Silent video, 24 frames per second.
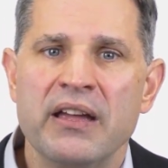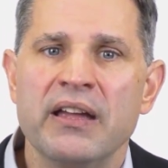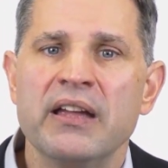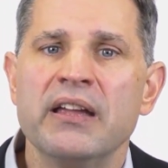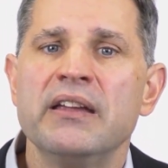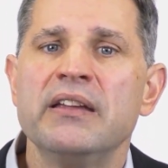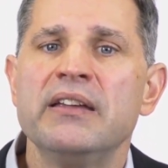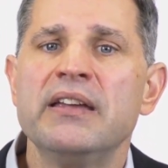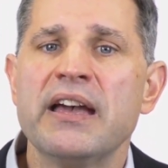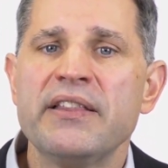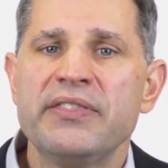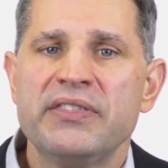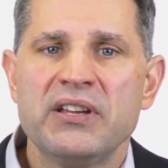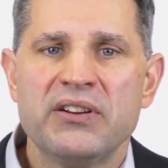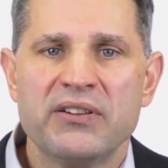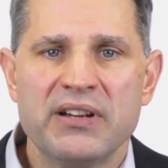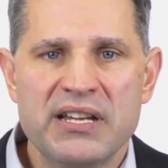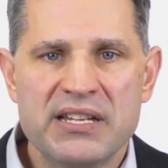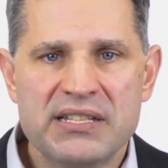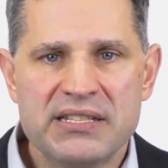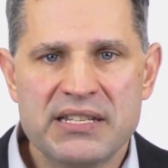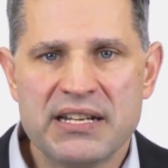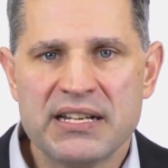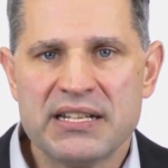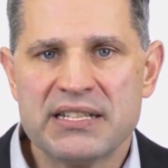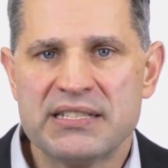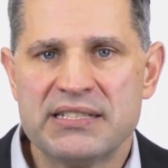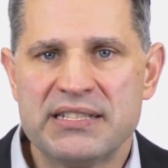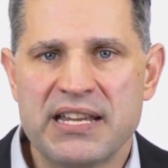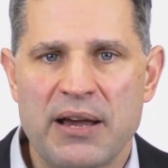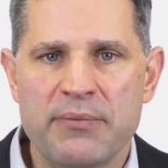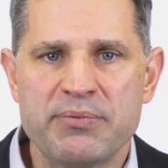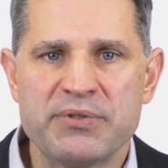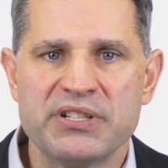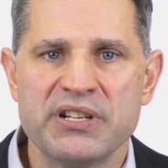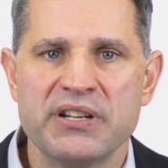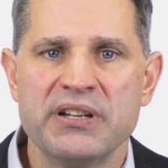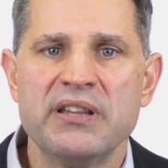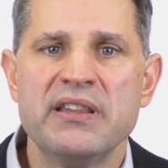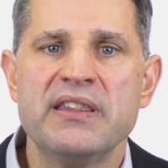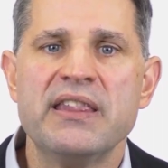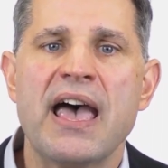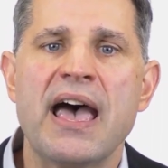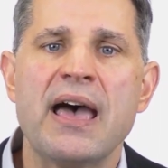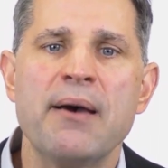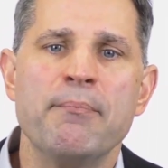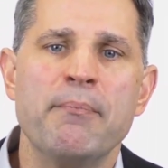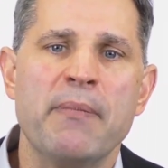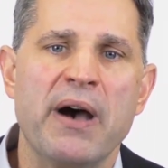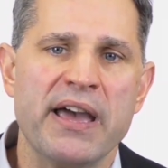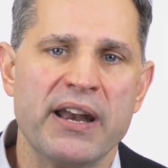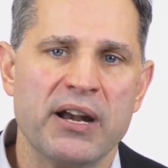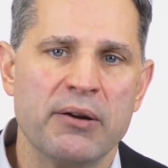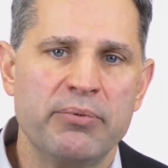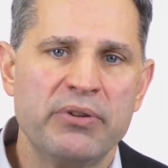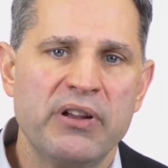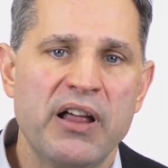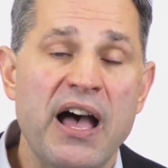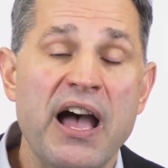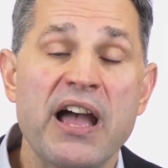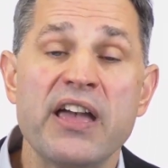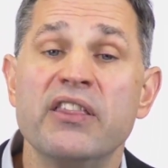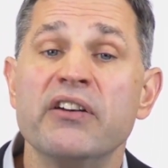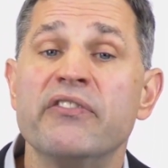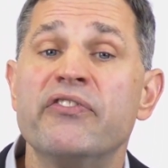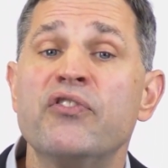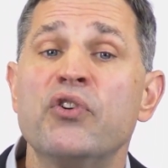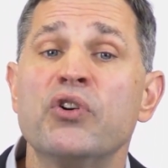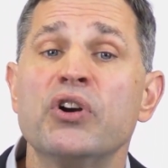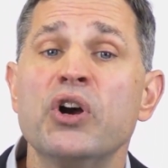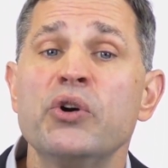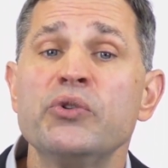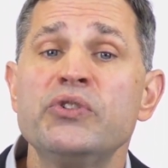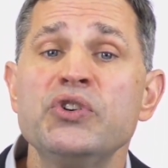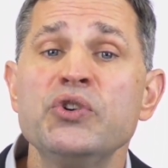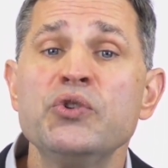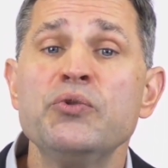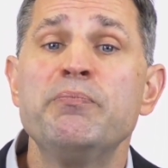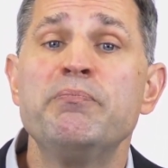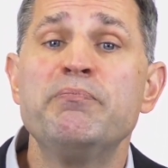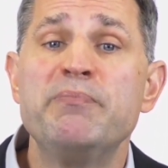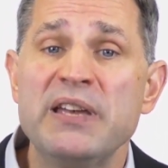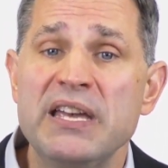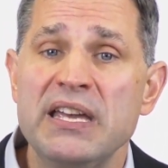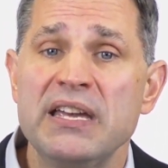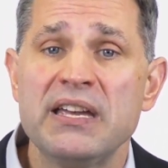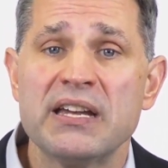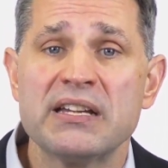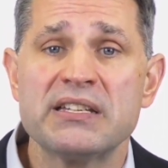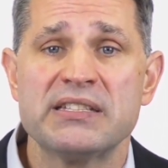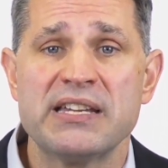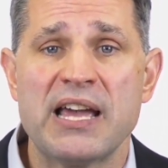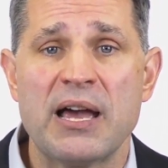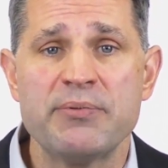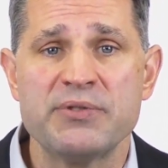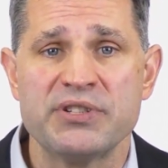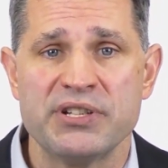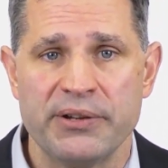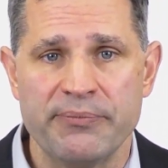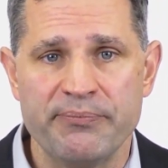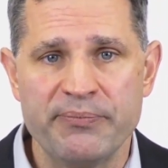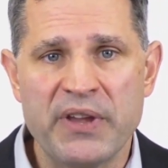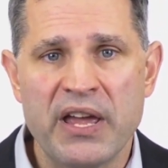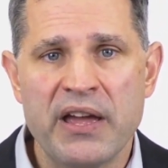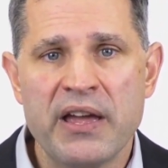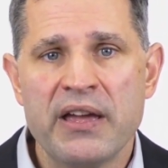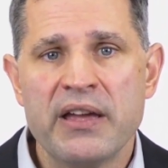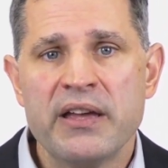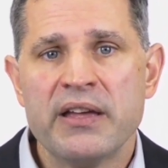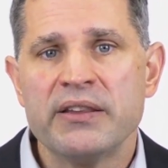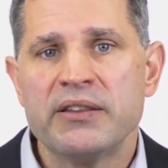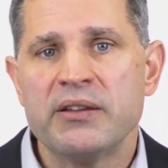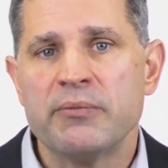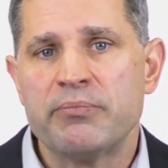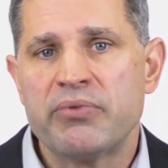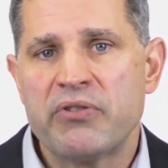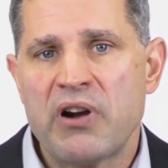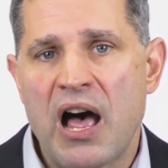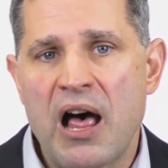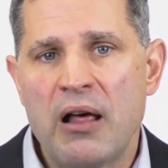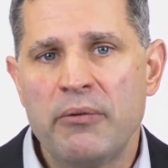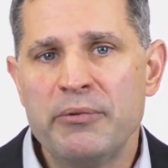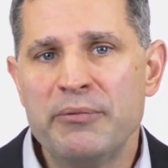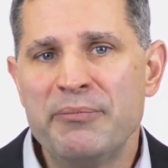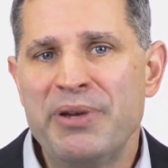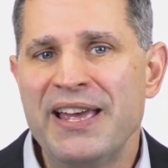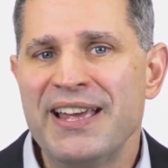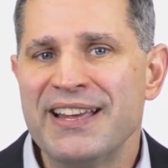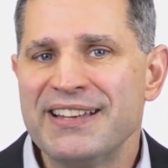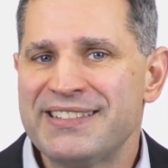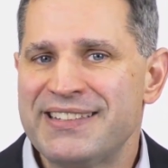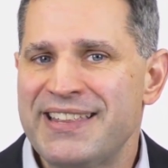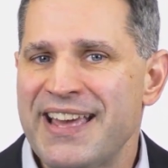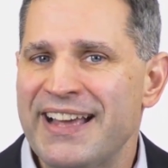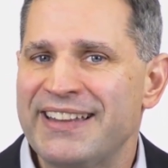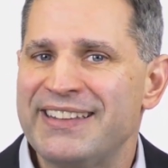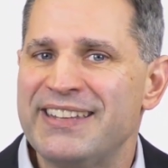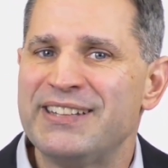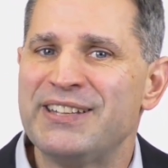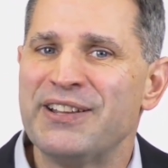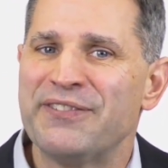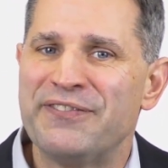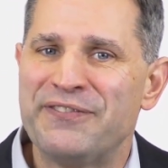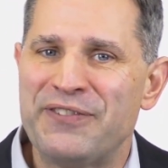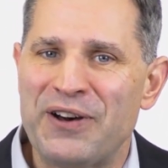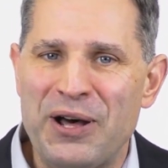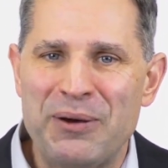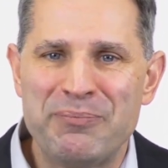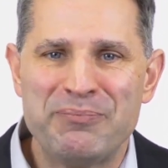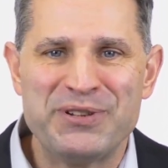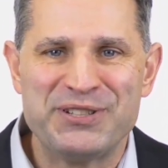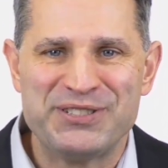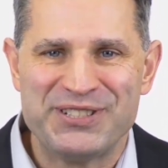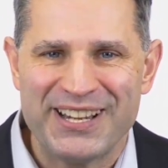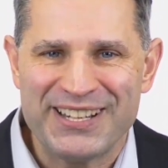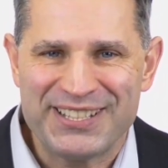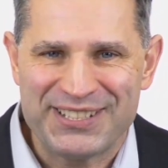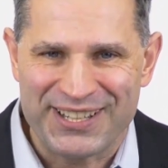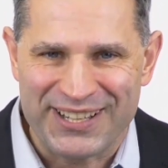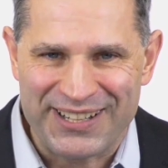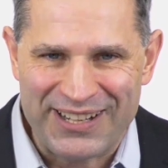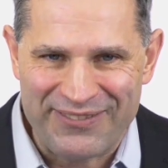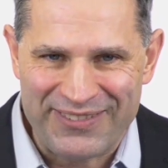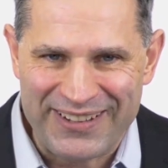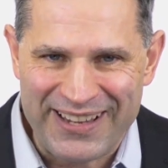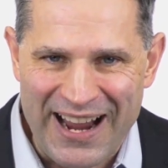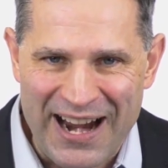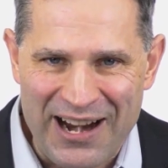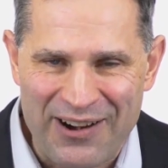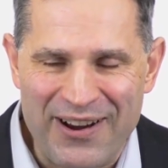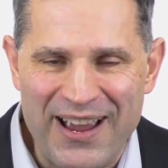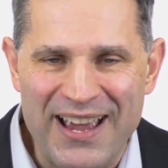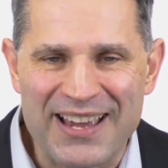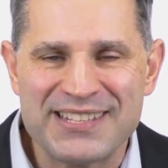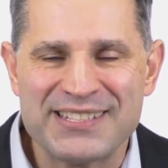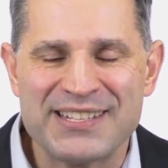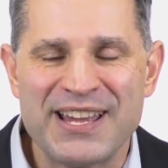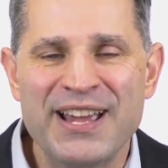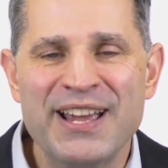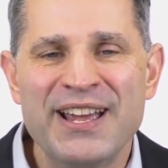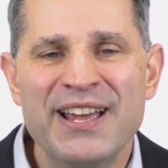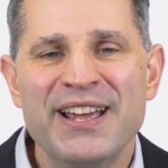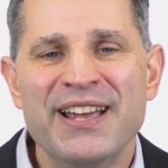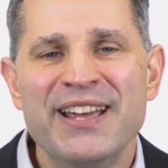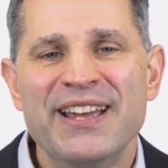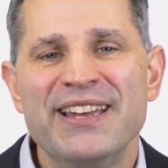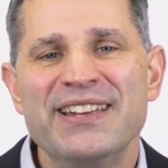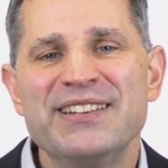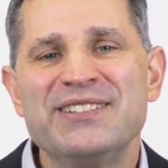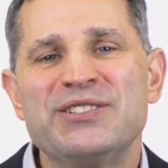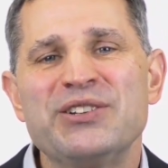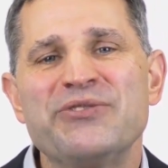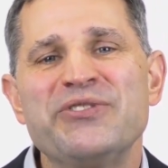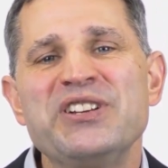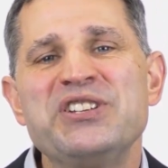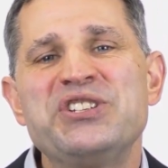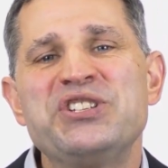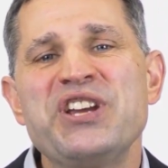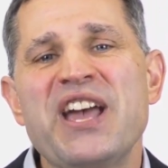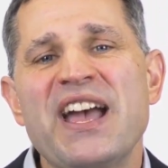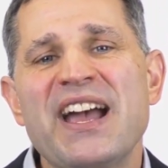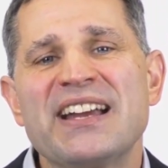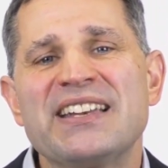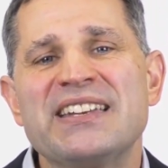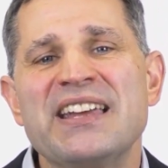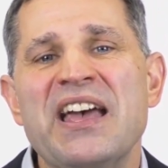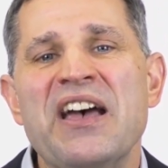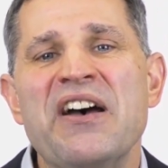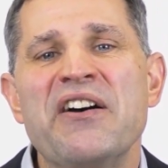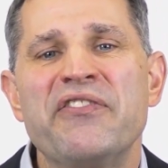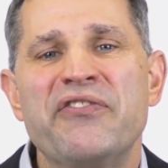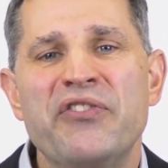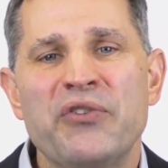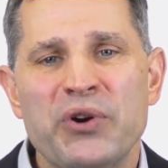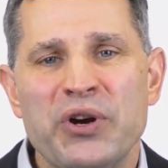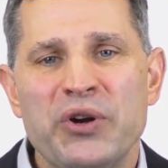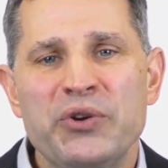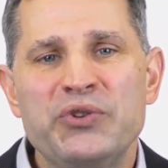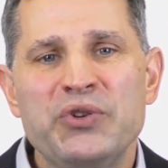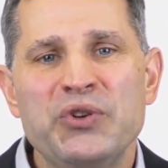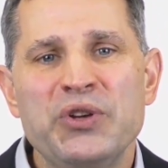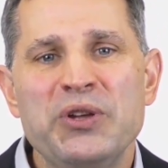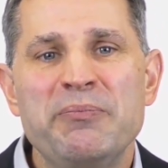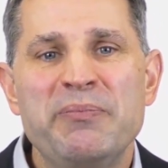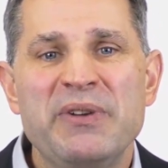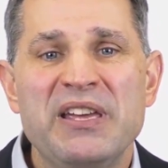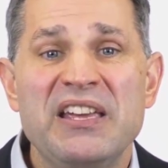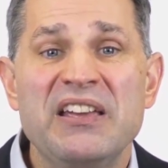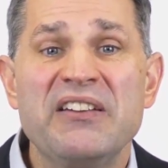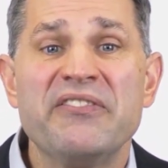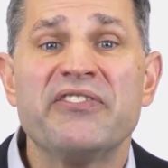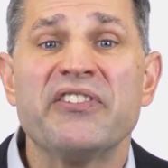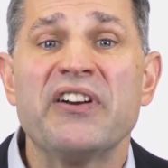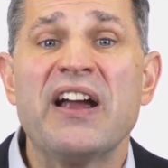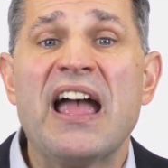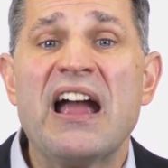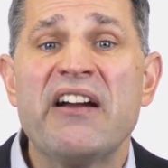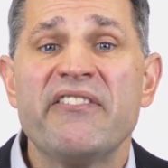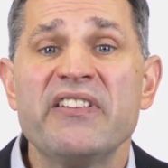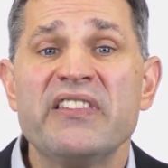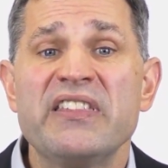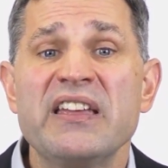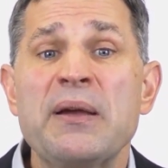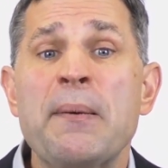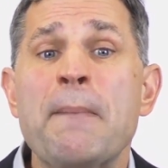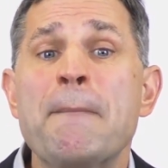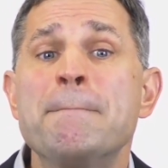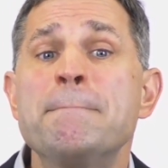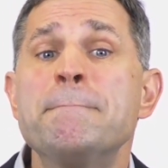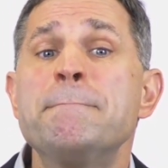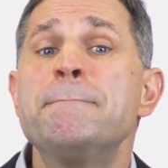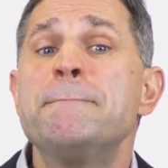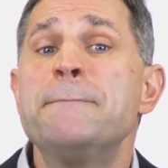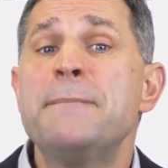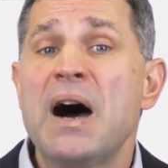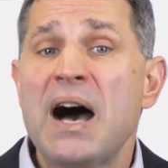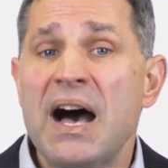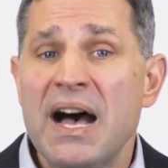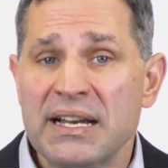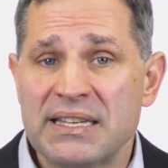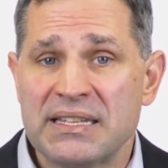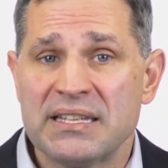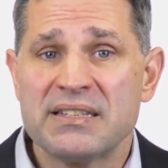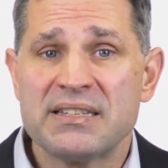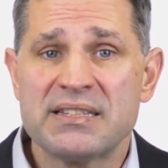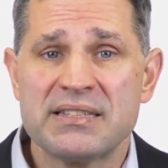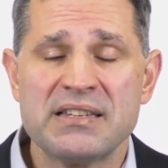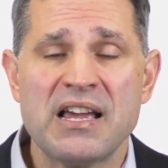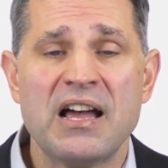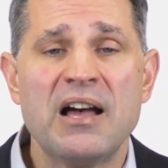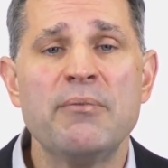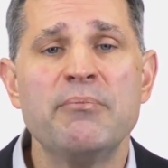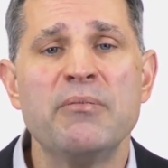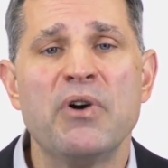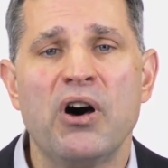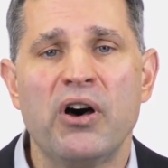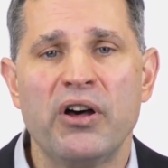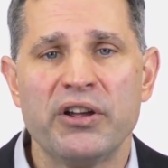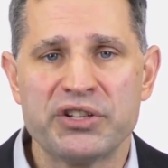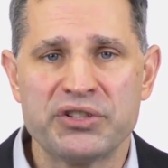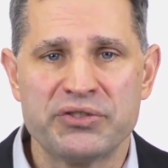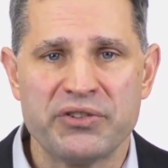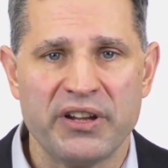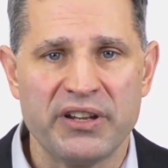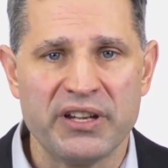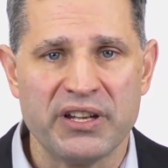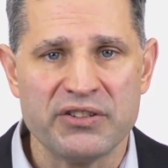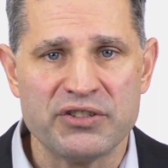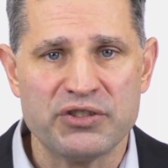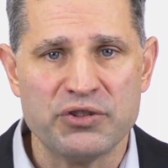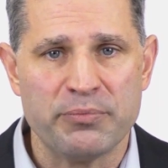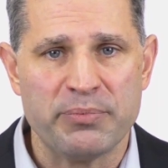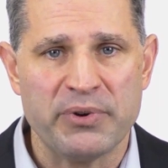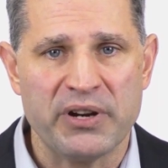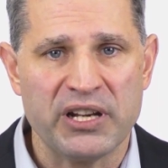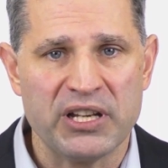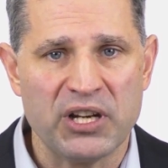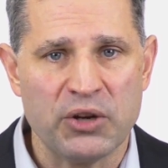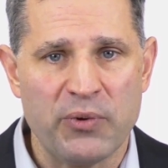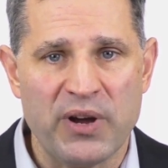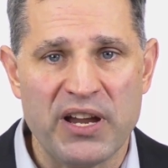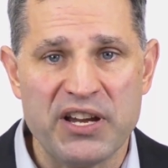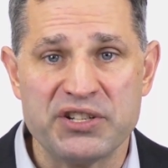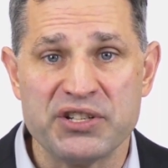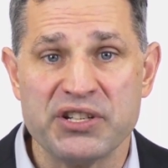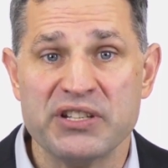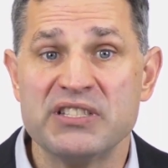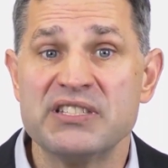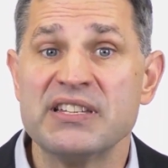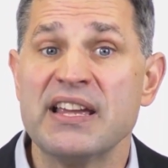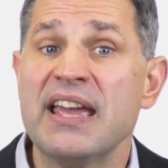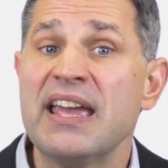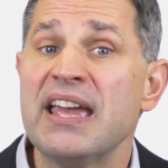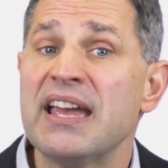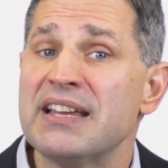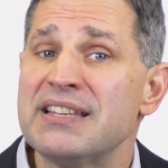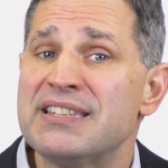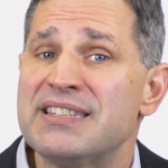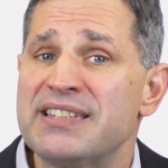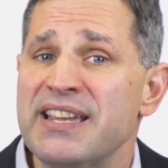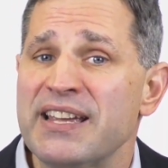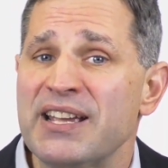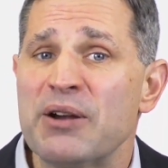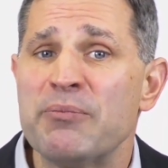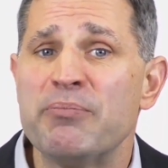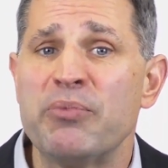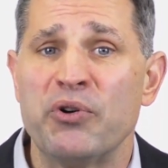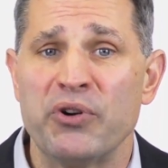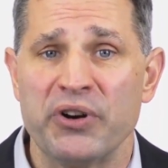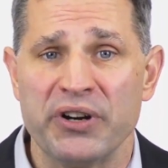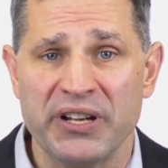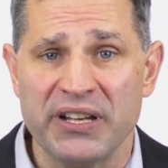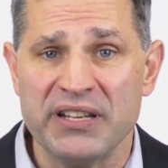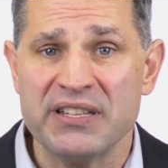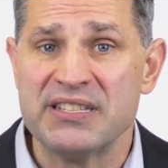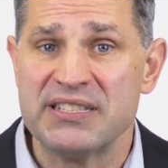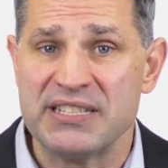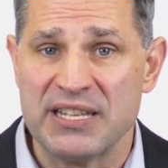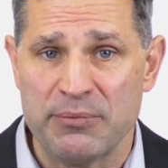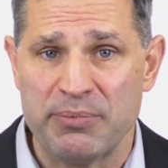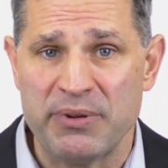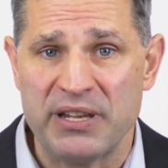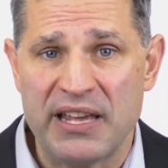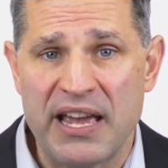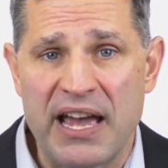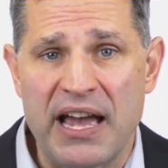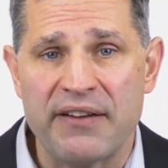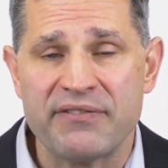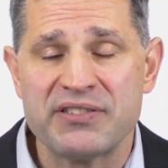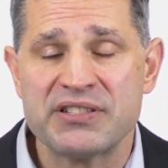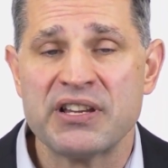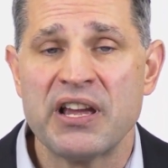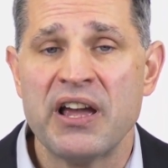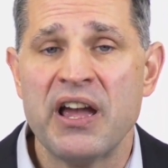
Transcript: Yet there is an exception that might apply, the 402B exception. The problem is that the default position of the IRS is to reject 402B for everything but some Australian superannuations and Singaporean CPFs.